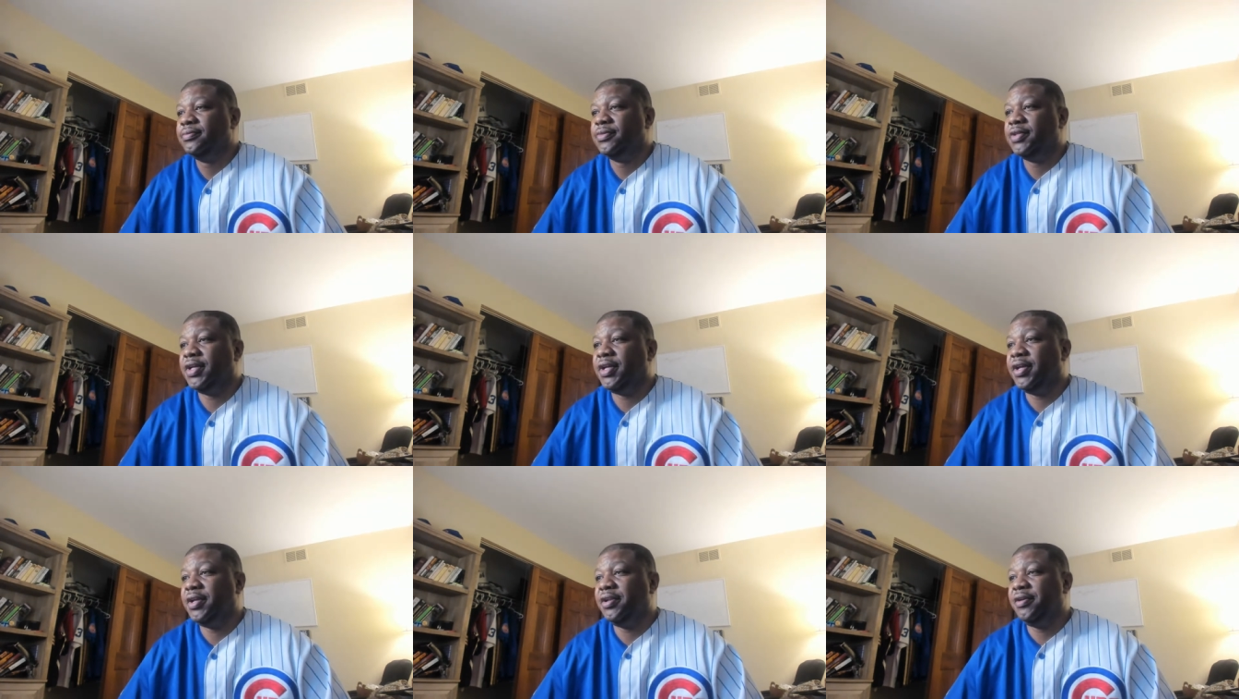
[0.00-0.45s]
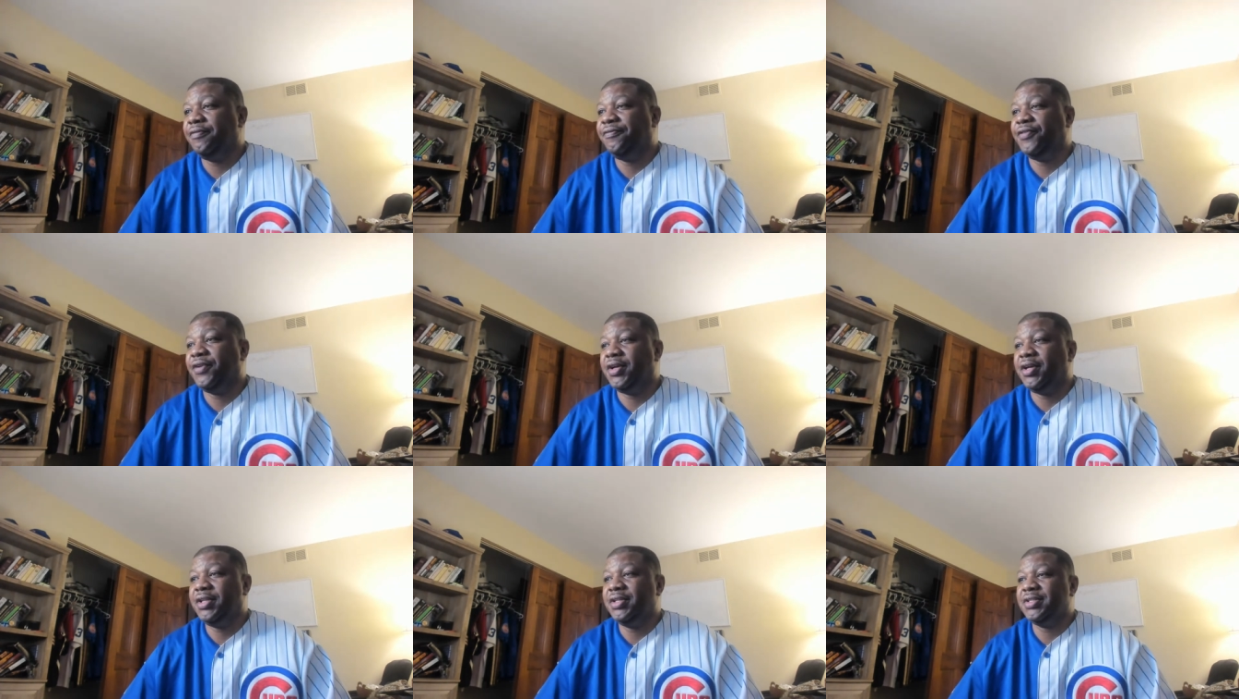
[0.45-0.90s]
The
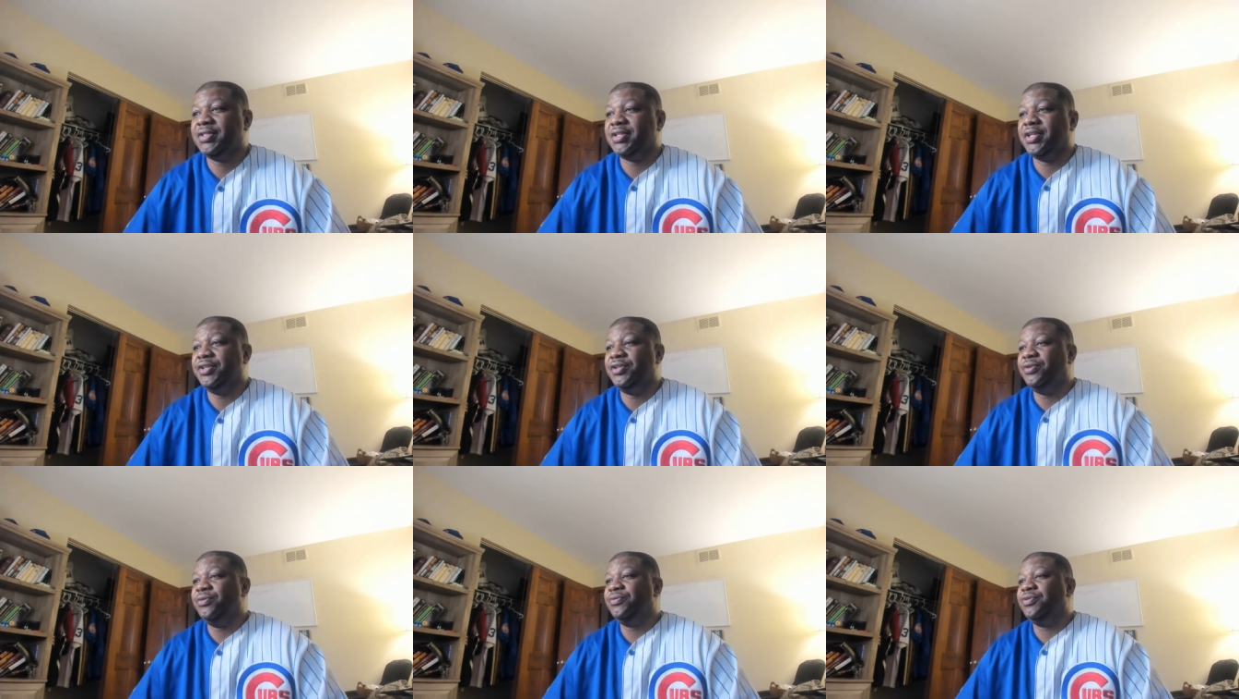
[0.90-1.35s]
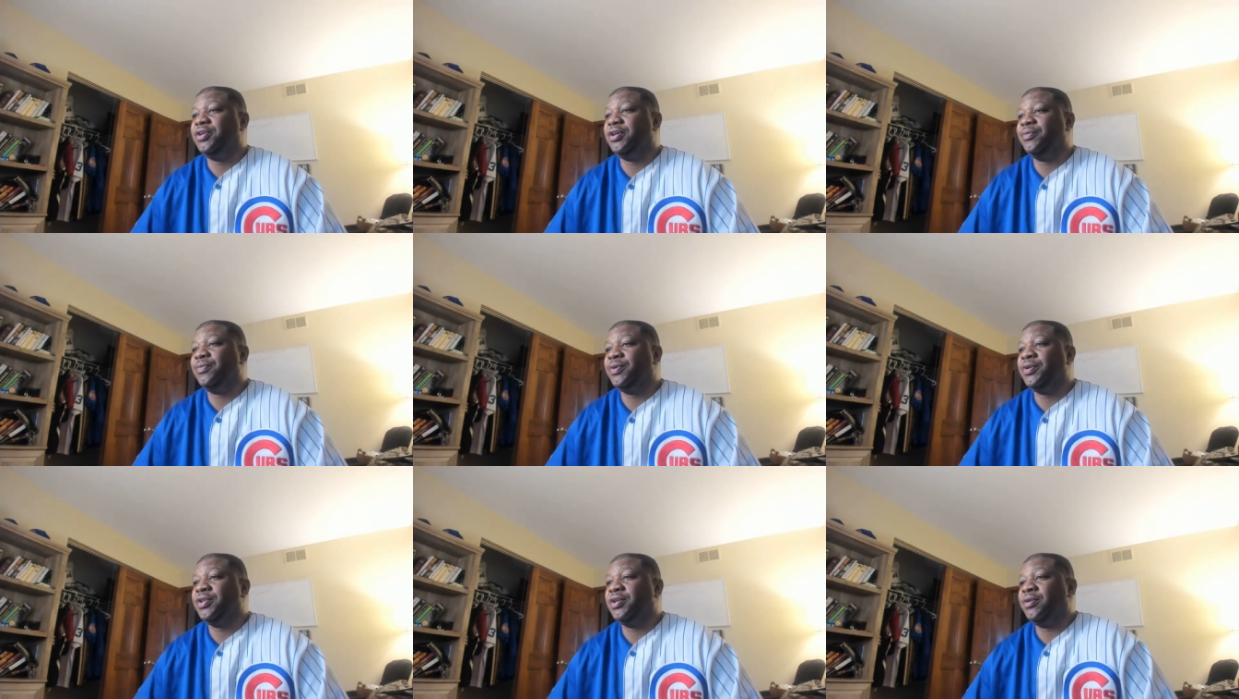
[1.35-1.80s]
NFL is the new
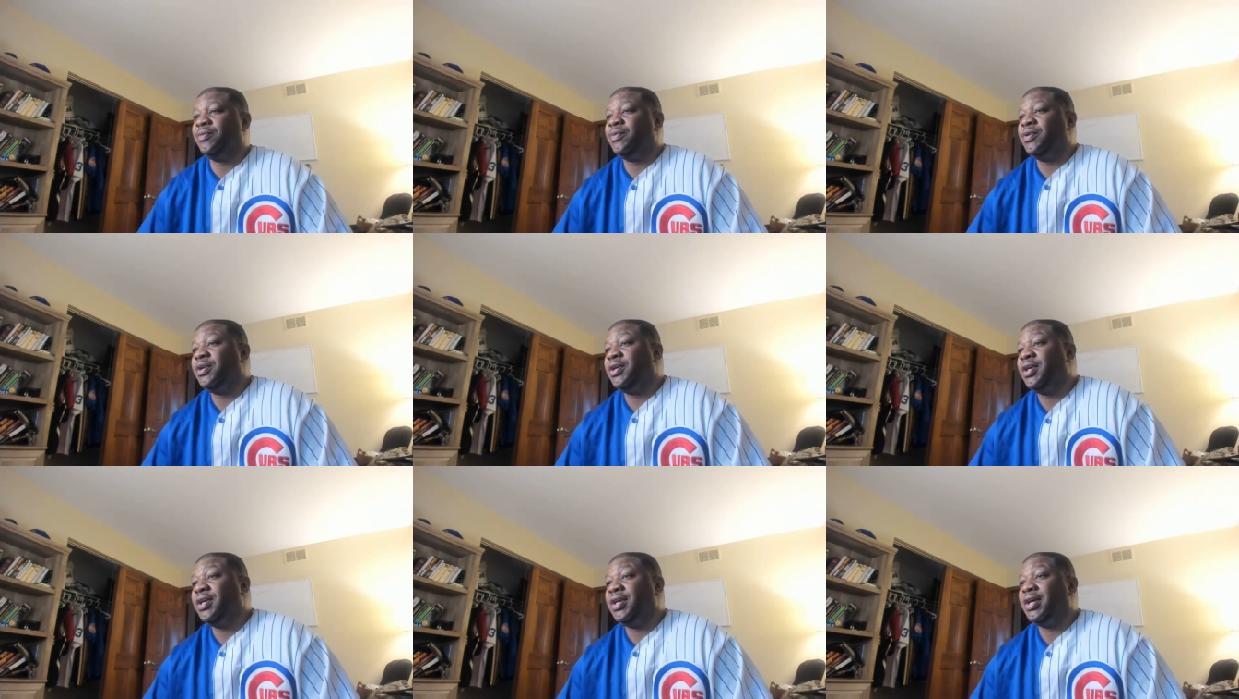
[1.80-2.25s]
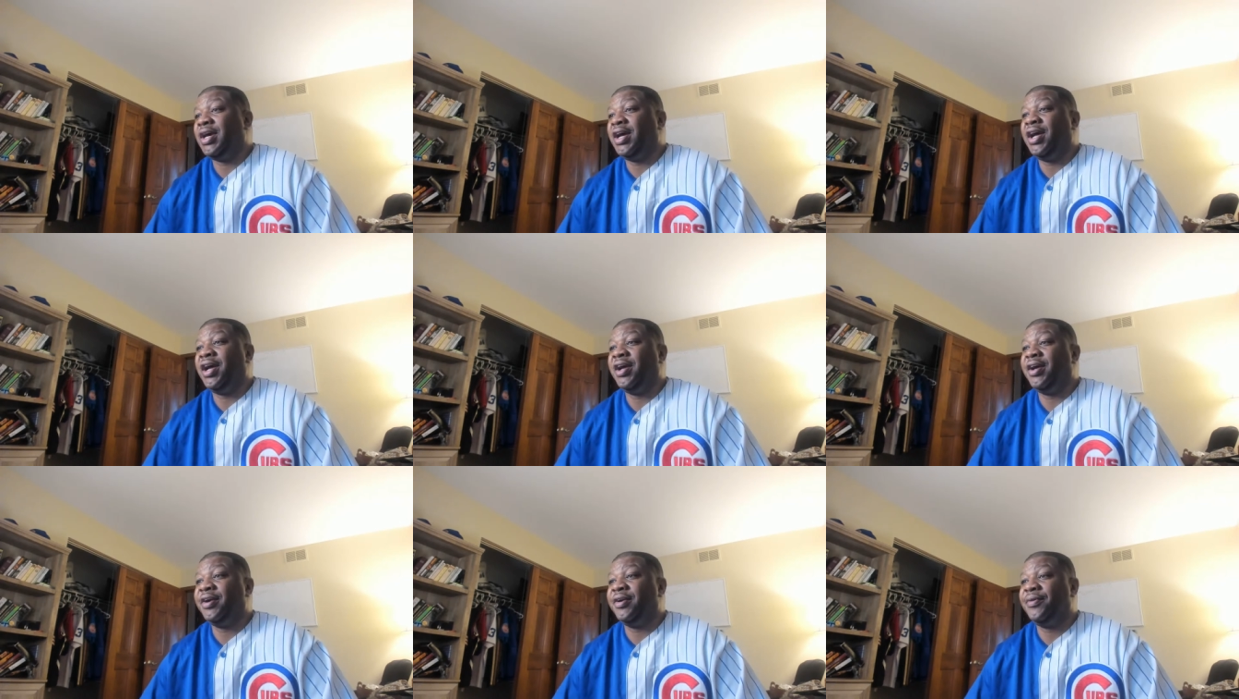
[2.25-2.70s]
WWE.
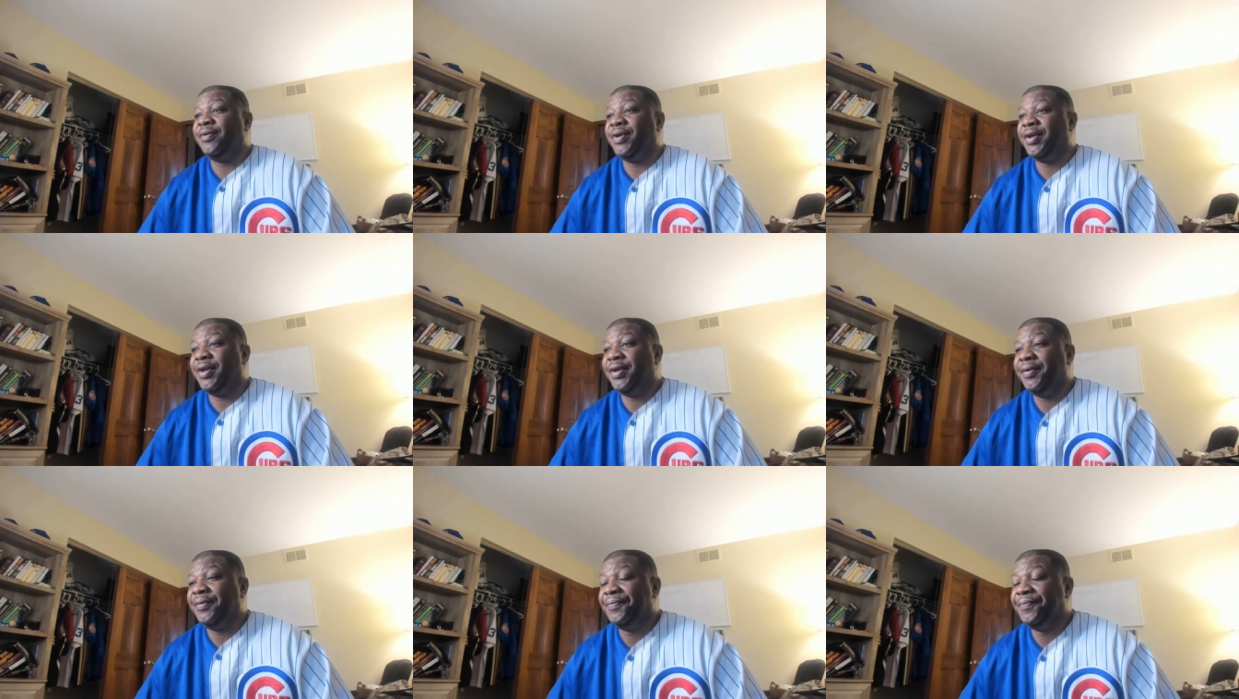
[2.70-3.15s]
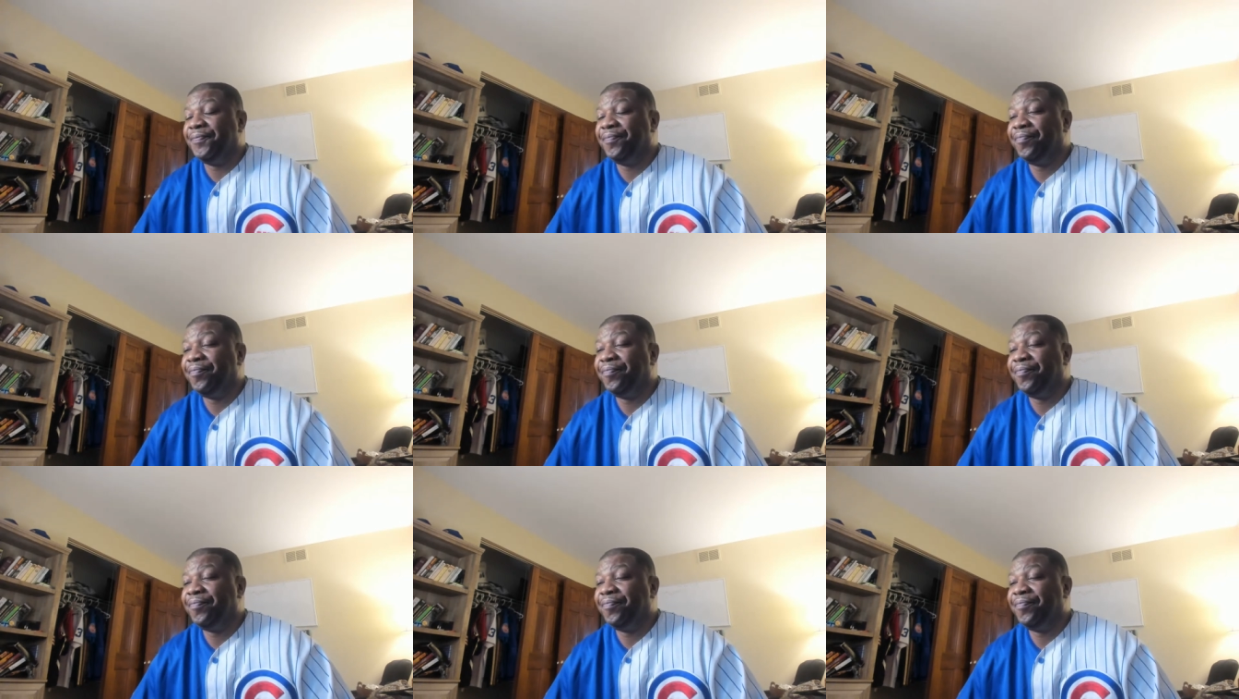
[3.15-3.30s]
I agree.